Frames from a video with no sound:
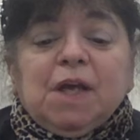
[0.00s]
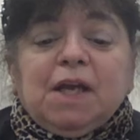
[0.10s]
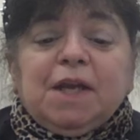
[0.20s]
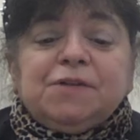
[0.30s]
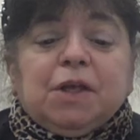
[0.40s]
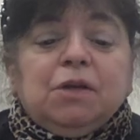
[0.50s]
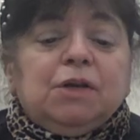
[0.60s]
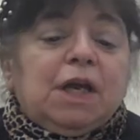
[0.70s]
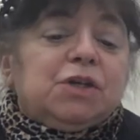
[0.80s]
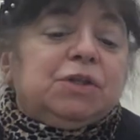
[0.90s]
not asking you
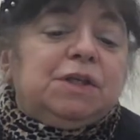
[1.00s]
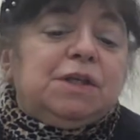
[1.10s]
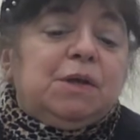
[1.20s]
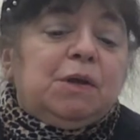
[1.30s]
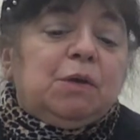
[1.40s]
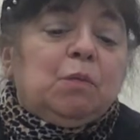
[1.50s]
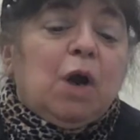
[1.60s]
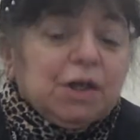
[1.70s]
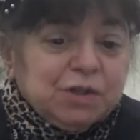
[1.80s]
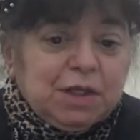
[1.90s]
to actually
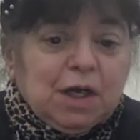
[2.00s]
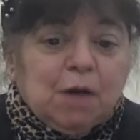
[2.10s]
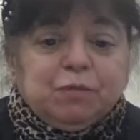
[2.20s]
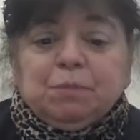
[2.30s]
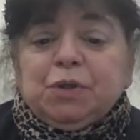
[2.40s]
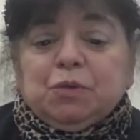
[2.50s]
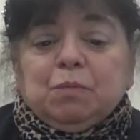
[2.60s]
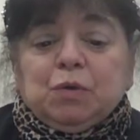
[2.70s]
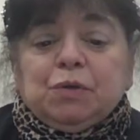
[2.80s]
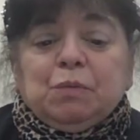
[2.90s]
watch the opera, but you're
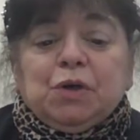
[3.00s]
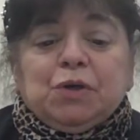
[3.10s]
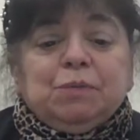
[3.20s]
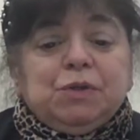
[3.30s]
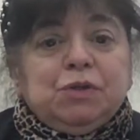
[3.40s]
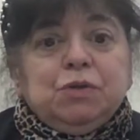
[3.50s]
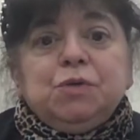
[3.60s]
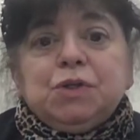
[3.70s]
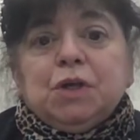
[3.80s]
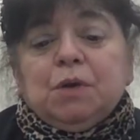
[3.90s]
more than welcome to do
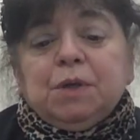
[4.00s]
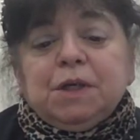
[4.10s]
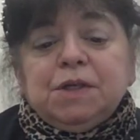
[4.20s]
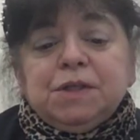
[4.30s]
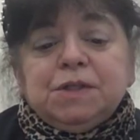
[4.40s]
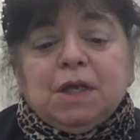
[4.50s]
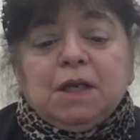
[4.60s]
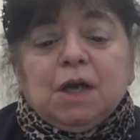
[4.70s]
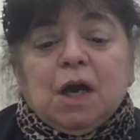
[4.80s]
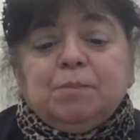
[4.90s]
so. It is
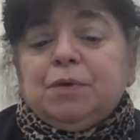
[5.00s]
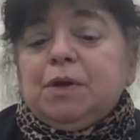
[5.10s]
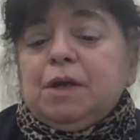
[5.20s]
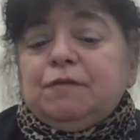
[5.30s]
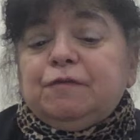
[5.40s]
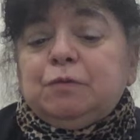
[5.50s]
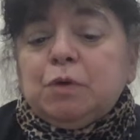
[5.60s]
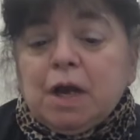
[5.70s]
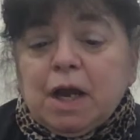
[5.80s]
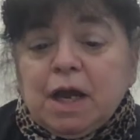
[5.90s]
an opera in
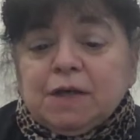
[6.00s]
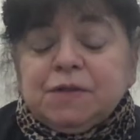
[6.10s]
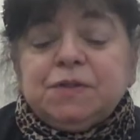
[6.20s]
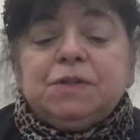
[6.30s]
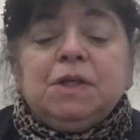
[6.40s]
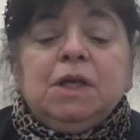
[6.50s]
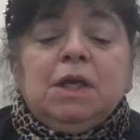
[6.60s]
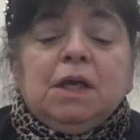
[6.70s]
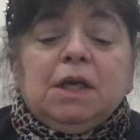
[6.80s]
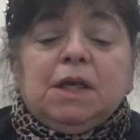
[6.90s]
4 acts.
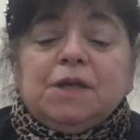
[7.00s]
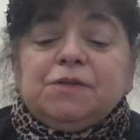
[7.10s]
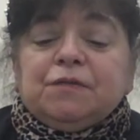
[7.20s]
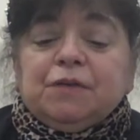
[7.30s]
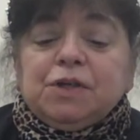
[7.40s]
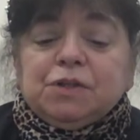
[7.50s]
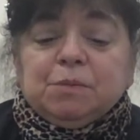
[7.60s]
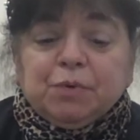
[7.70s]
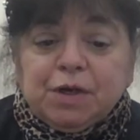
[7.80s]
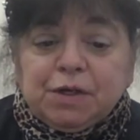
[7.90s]
It has a French
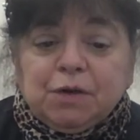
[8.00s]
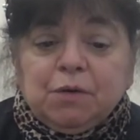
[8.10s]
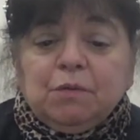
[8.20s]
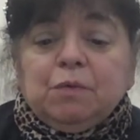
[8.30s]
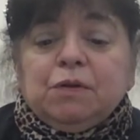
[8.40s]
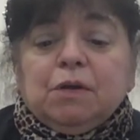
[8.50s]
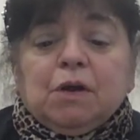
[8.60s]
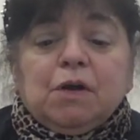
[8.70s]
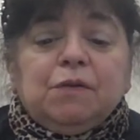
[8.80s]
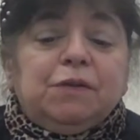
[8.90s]
libretto with
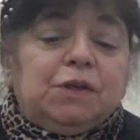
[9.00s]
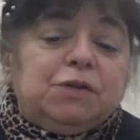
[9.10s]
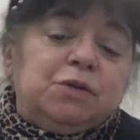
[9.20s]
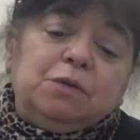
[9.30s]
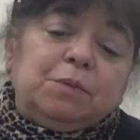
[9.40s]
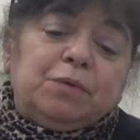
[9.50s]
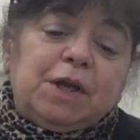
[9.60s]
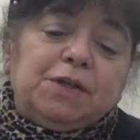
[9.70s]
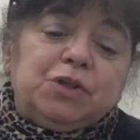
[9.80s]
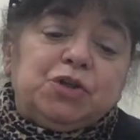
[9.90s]
the 2
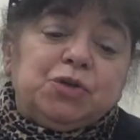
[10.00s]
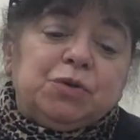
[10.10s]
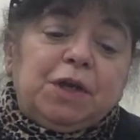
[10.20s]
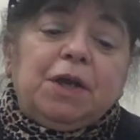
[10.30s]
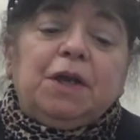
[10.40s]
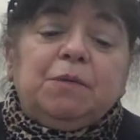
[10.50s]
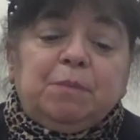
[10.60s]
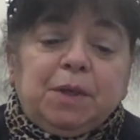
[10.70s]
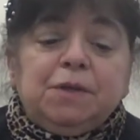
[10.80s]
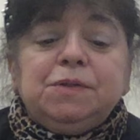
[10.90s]
librettists, Jourier and
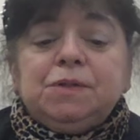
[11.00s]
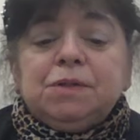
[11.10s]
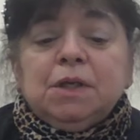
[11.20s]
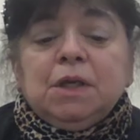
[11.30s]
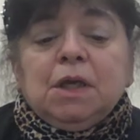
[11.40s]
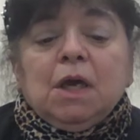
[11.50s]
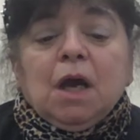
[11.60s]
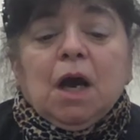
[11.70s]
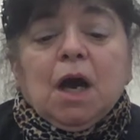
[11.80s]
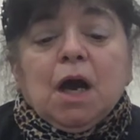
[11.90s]
Bis.
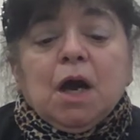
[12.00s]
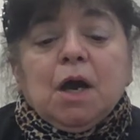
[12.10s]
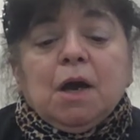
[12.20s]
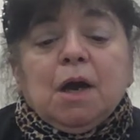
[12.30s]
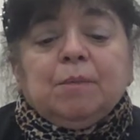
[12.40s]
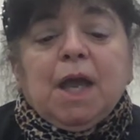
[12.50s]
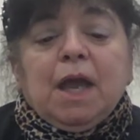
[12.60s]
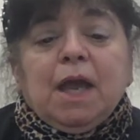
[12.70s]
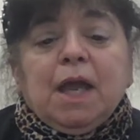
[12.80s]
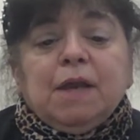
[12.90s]

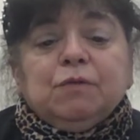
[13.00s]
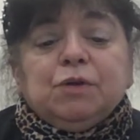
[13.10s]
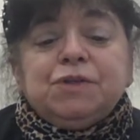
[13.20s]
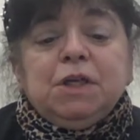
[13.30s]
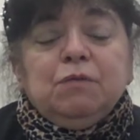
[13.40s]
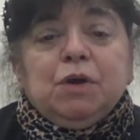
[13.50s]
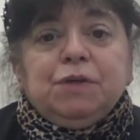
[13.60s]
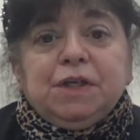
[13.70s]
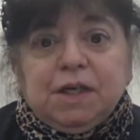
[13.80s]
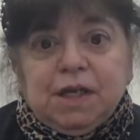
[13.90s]
And Rossini wrote
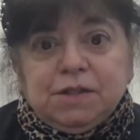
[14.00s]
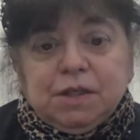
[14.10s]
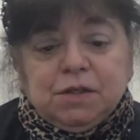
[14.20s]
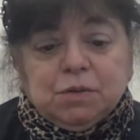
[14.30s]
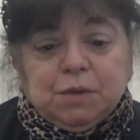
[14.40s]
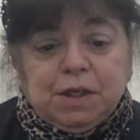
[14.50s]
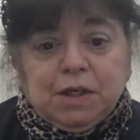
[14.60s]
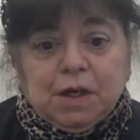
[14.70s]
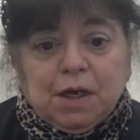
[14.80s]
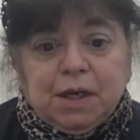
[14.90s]
it in
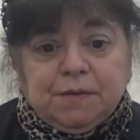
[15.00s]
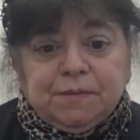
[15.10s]
1829.